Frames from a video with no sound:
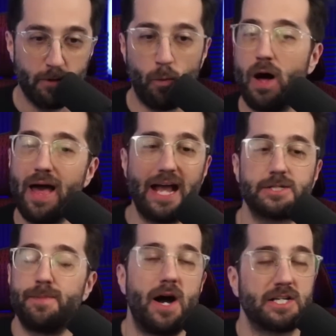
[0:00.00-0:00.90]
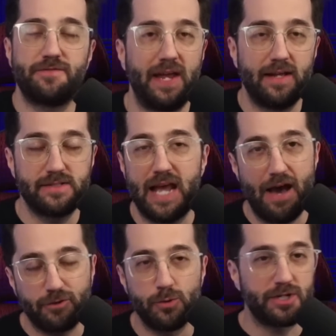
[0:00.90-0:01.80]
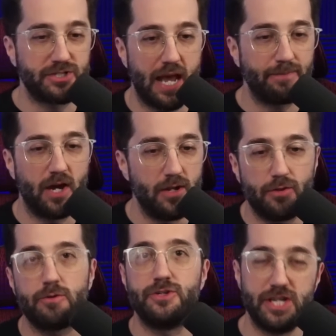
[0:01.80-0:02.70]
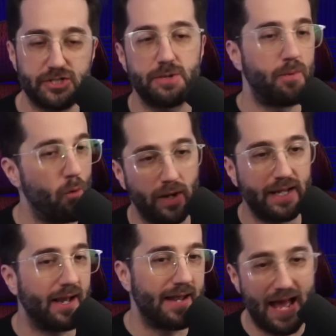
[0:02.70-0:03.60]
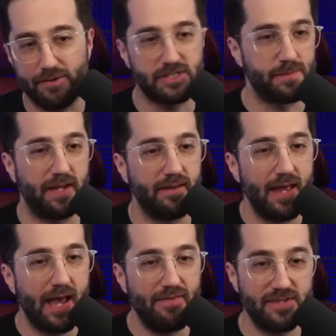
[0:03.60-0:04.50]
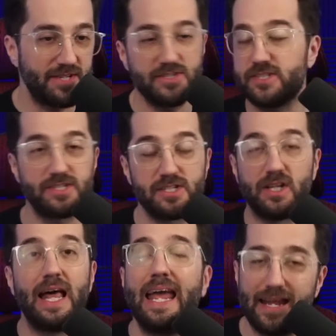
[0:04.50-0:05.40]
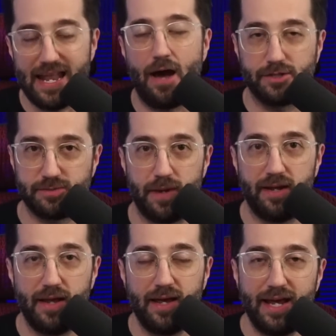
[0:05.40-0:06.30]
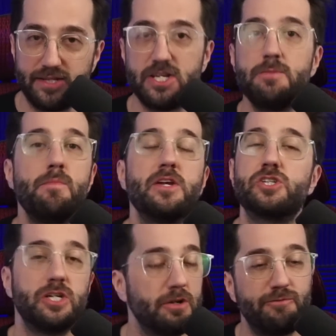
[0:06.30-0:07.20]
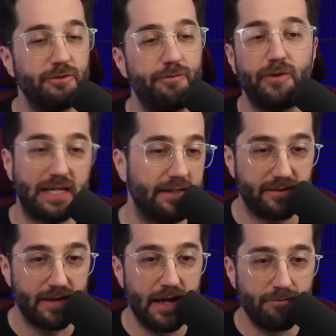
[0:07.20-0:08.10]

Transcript: While Xbox fans have to accept another disappointing announcement. And this isn't a delay announcement, it's admission of defeat.